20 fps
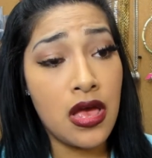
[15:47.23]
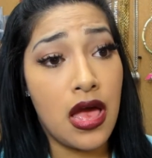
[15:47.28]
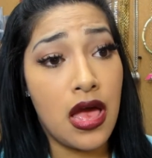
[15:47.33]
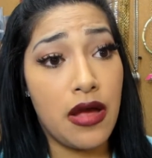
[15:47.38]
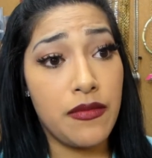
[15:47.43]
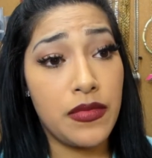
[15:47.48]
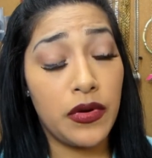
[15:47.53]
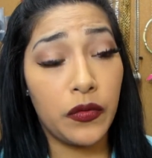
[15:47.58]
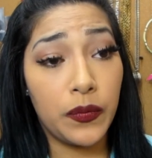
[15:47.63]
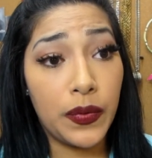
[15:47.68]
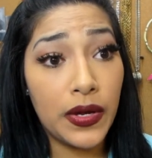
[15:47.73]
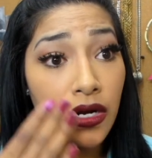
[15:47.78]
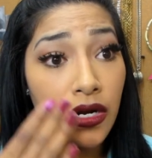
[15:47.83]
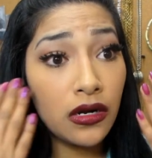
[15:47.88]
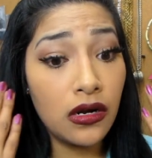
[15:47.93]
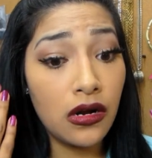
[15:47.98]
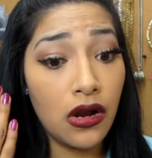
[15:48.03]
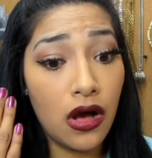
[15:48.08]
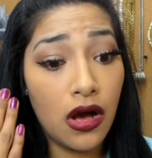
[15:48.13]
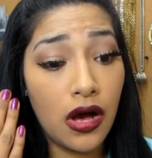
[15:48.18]
I remember putting
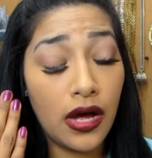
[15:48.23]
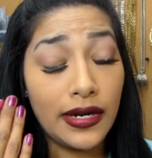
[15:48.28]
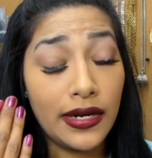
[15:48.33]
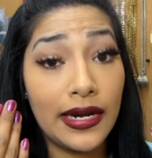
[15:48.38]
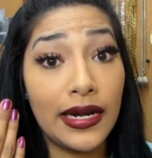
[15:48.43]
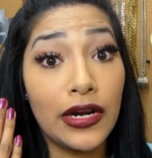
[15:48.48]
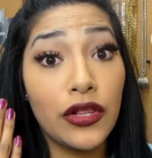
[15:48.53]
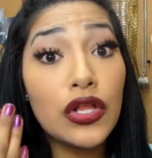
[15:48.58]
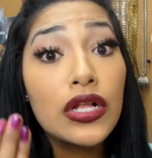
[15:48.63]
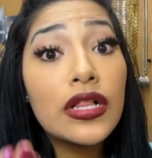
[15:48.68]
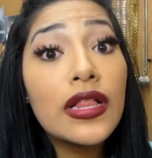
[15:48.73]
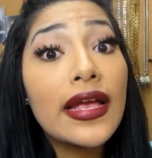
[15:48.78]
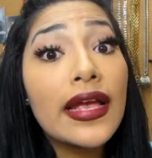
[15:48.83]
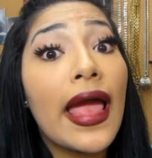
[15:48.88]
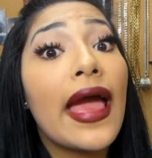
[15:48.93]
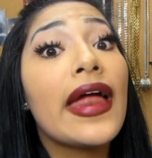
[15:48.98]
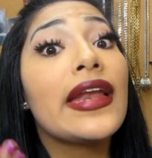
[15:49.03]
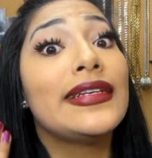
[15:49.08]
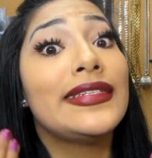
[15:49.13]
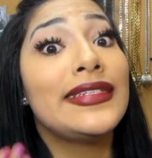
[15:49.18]
it on and it looked like I
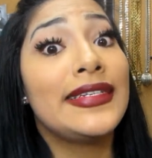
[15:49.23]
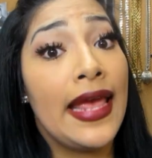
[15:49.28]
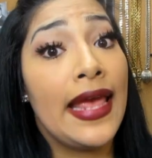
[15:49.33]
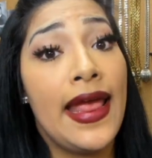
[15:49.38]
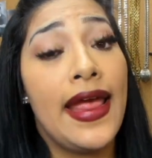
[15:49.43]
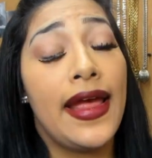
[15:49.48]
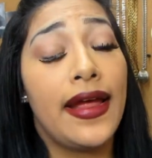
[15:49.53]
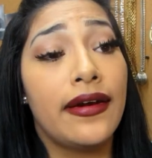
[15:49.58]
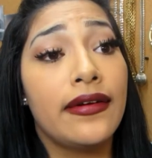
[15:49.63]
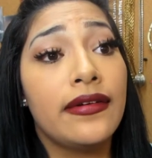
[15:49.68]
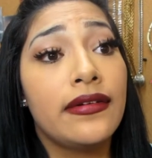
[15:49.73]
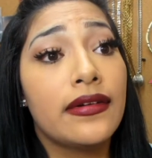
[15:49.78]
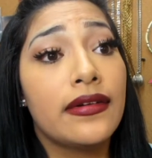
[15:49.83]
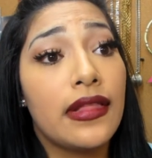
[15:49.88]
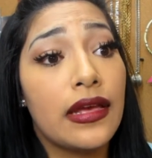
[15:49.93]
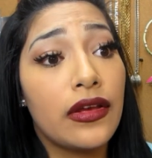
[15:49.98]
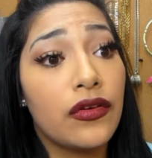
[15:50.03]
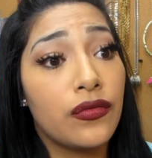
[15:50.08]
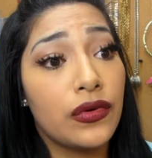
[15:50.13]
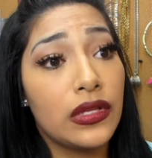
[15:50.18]
had a tan,
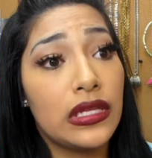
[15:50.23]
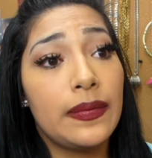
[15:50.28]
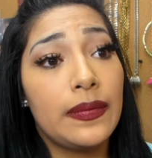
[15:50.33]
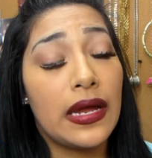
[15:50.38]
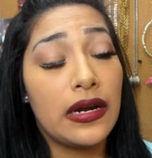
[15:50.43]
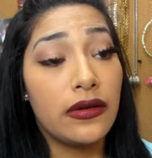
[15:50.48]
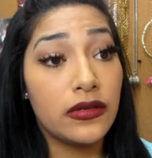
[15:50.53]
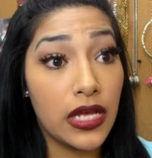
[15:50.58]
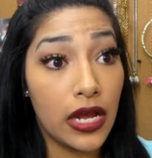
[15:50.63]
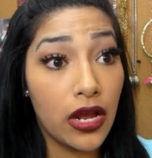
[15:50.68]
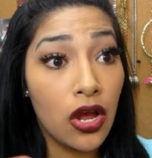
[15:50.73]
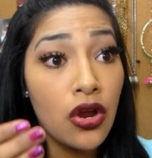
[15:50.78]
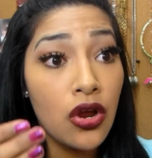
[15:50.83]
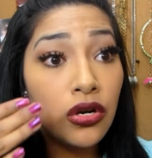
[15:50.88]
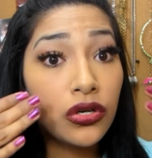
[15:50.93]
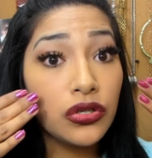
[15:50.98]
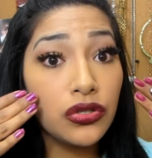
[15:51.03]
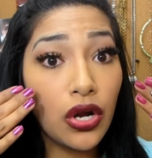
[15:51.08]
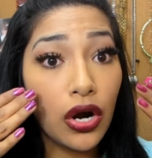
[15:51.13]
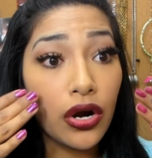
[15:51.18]
like really bad. It was like
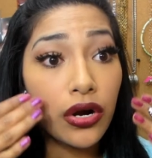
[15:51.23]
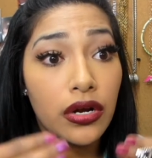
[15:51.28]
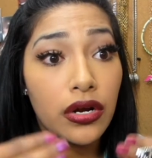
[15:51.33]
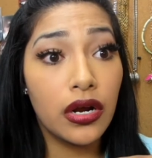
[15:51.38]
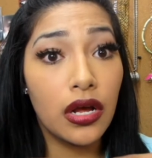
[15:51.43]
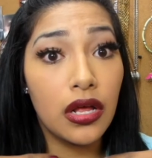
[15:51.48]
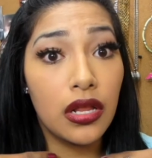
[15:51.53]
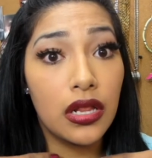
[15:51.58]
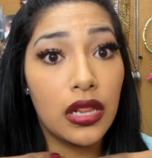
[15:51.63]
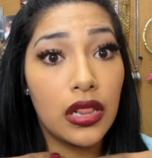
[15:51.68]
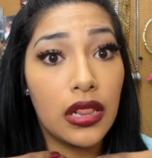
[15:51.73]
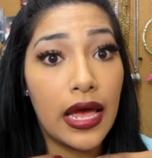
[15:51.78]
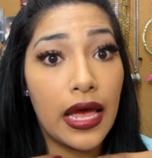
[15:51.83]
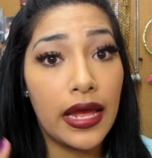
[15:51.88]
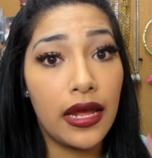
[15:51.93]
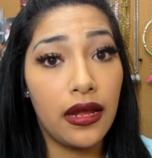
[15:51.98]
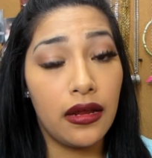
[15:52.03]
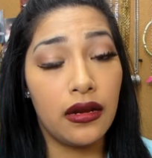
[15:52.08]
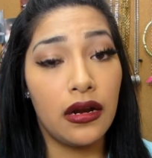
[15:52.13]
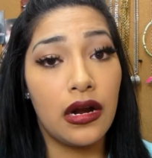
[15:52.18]
dark,
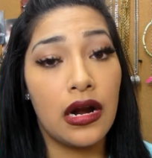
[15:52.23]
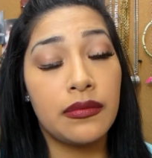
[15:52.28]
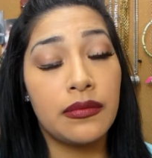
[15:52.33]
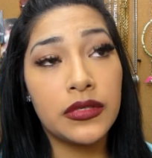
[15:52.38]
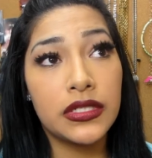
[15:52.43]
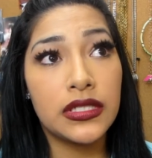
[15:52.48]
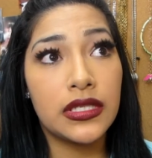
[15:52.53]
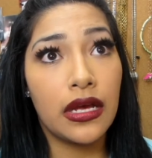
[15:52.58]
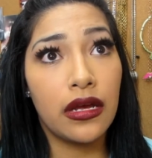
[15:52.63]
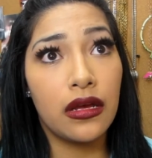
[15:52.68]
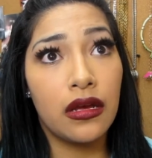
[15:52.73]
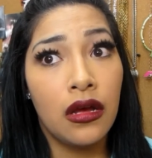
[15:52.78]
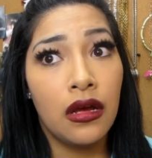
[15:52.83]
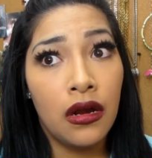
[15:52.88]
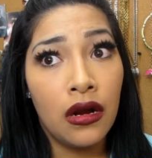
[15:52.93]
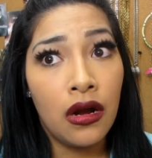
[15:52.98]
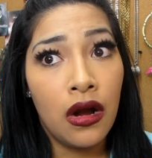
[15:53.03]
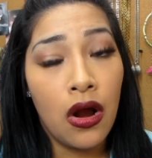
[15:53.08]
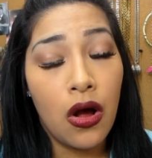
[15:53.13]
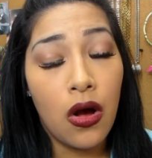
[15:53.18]
light. And I'm just like,
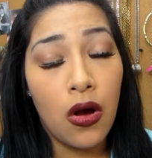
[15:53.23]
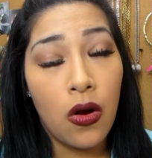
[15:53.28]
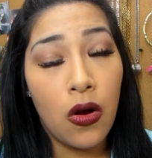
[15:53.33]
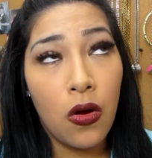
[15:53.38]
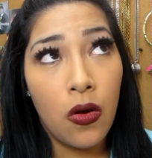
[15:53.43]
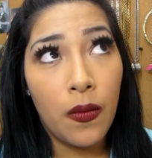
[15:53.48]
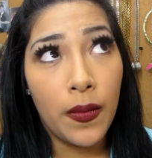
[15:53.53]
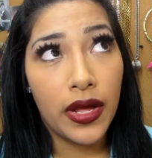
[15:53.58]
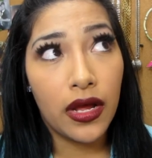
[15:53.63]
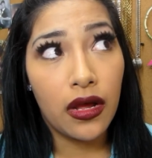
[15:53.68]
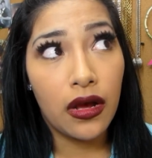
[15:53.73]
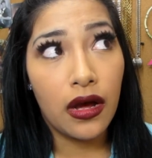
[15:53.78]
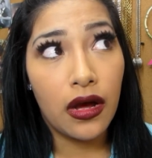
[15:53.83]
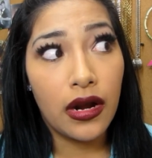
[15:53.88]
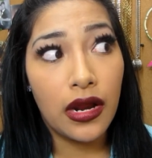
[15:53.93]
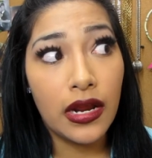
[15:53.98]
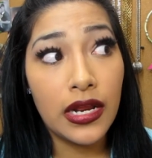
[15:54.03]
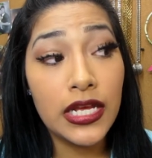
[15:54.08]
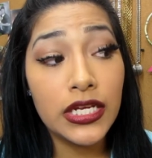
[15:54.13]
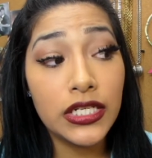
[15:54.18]
oh my god.
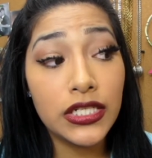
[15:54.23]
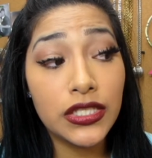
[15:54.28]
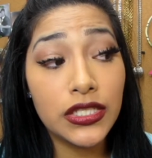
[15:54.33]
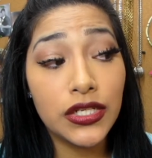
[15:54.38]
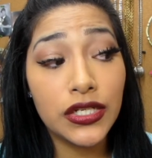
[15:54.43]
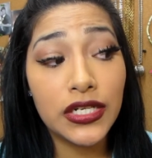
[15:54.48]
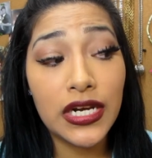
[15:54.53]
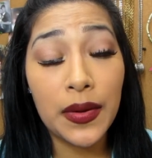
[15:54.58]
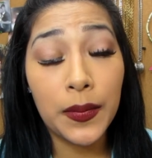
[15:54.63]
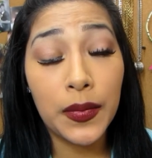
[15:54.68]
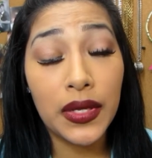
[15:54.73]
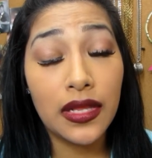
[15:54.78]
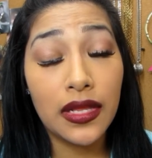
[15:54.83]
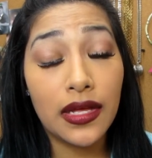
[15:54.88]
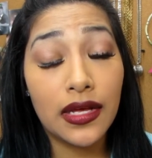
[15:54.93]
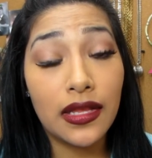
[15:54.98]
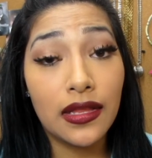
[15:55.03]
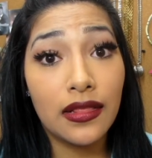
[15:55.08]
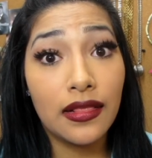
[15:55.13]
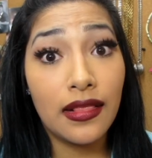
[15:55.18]
And he's just looking at me
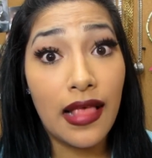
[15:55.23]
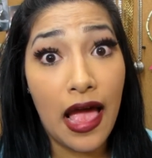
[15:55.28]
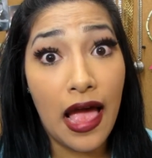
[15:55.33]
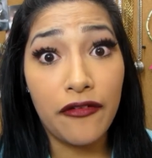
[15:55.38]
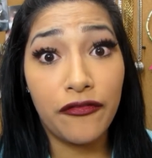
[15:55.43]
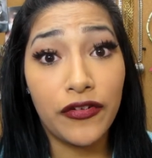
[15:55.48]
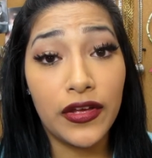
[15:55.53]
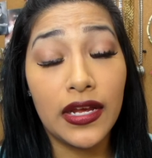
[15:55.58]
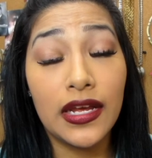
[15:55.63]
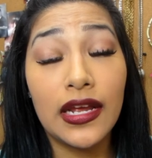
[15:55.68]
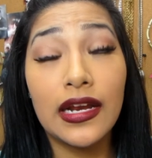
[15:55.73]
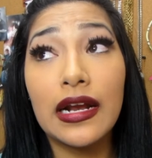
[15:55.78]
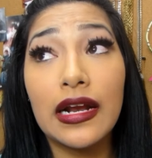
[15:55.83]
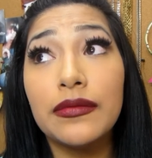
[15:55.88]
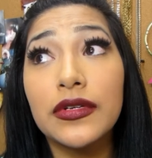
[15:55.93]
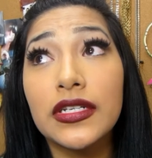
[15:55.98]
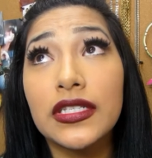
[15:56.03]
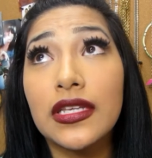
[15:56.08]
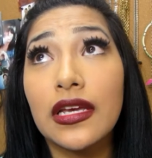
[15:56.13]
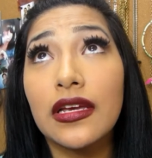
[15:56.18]
like laughing. And I'm
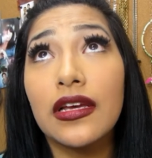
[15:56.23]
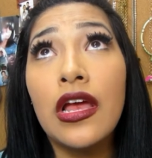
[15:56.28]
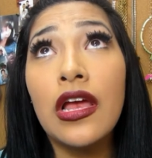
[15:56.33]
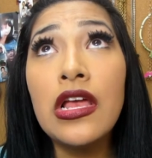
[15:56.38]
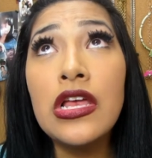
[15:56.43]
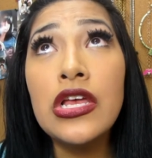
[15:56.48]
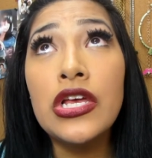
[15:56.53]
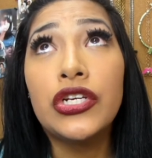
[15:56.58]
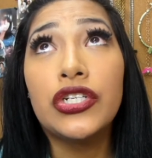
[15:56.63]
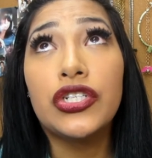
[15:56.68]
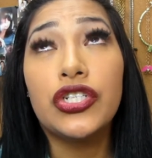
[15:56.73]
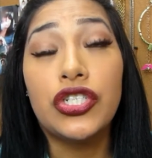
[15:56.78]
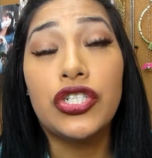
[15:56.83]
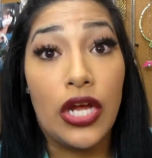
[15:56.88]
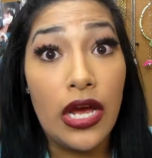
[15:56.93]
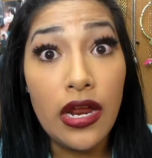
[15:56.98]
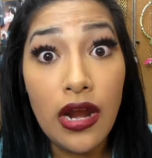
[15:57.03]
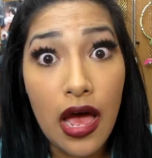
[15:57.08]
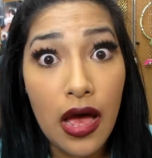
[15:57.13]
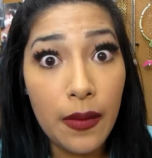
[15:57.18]
just like,
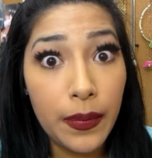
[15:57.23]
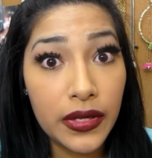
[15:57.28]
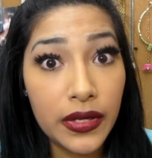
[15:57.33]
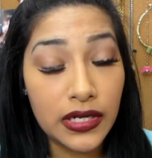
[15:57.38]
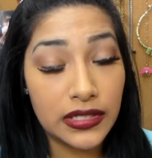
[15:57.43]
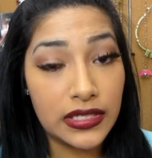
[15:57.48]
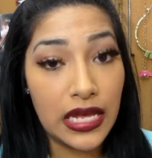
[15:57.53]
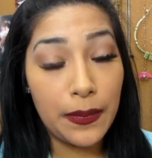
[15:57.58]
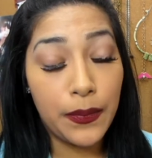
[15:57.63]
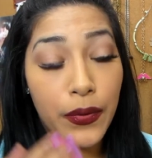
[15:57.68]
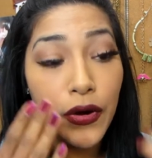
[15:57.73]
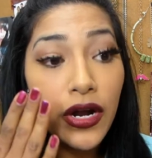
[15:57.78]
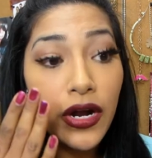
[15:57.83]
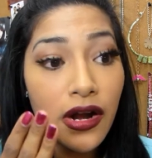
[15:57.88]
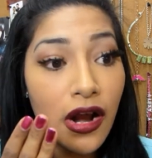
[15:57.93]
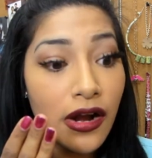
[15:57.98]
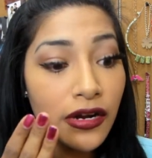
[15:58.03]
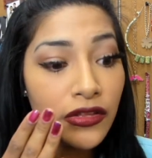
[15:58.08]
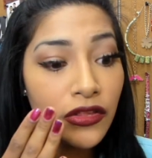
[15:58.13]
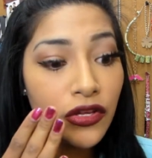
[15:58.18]
shut up because I put it
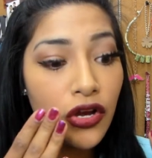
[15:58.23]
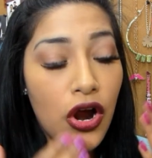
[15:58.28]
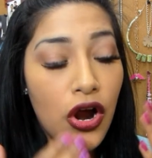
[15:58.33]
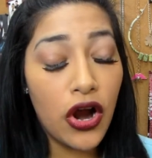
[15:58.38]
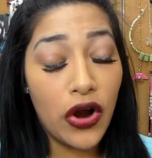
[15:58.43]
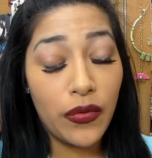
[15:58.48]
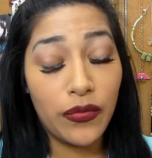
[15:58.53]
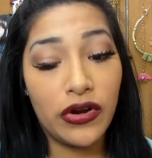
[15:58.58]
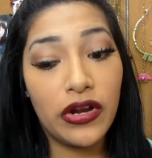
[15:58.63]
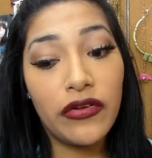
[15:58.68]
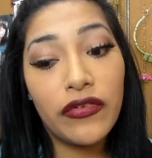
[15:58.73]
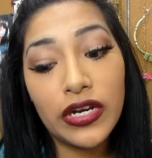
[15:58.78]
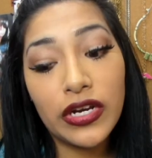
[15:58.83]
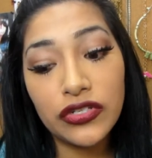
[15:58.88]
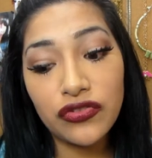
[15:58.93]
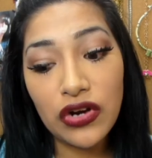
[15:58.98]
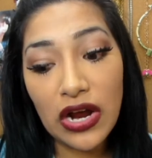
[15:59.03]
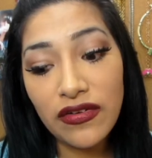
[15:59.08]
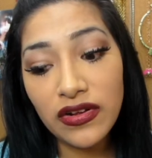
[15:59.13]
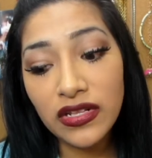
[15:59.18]
on in the car. I'm already ready
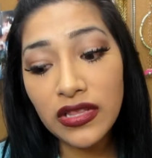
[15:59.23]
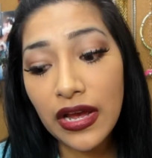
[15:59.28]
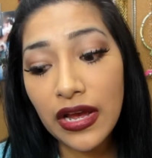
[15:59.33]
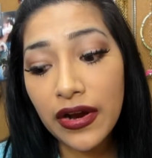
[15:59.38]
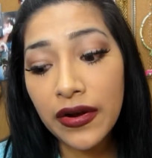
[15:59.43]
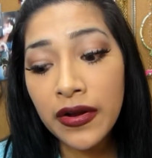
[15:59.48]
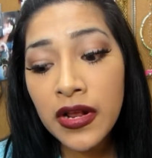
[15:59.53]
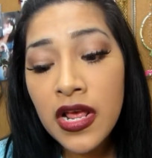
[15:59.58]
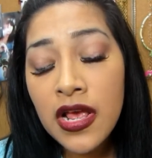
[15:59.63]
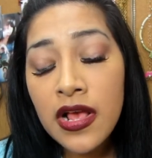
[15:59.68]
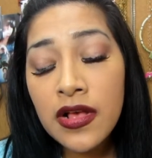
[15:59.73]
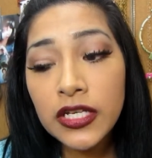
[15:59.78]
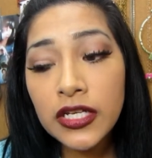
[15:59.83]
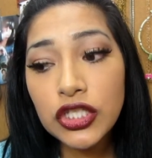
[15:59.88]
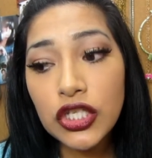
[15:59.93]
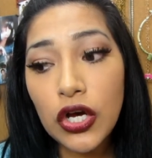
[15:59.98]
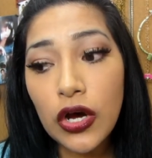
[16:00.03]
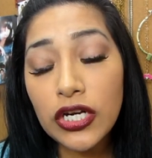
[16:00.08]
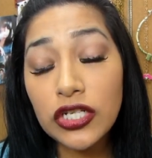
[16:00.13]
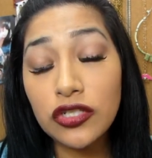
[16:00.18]
driving there.
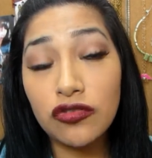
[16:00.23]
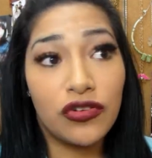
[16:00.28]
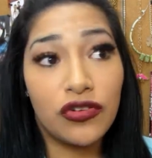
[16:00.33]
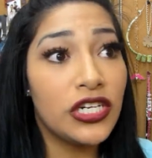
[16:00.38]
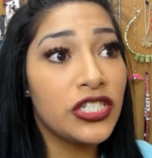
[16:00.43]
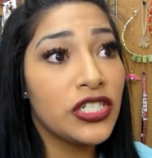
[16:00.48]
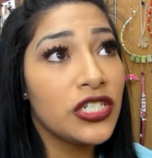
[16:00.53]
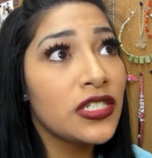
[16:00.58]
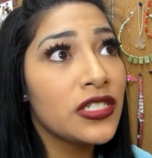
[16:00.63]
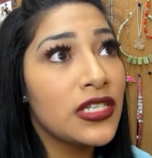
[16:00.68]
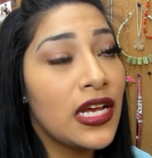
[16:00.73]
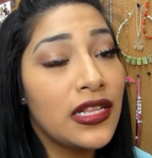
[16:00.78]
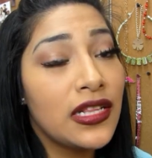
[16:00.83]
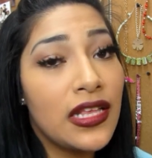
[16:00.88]
So I just rushed inside